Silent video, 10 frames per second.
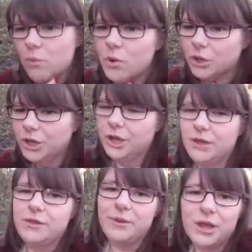walk to
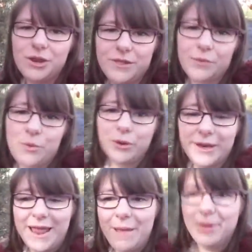do, so we're going to do this walk
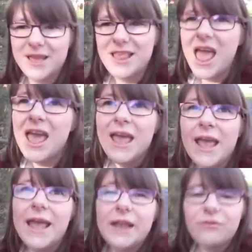today because
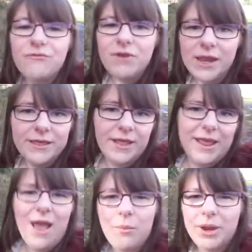it's really
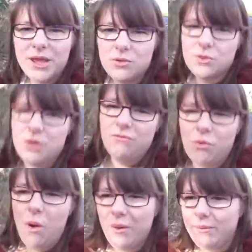sunny out but it is also
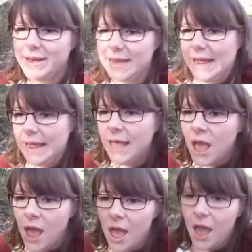quite windy.
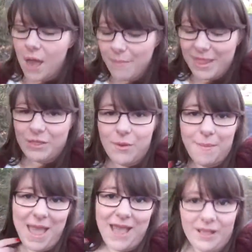That's why
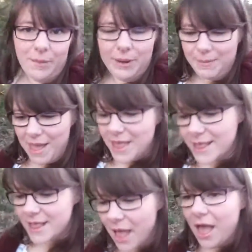my hair's a complete mess.
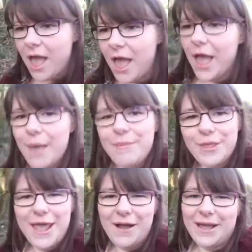
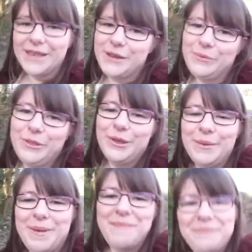So yeah, I'll catch up with you in a bit.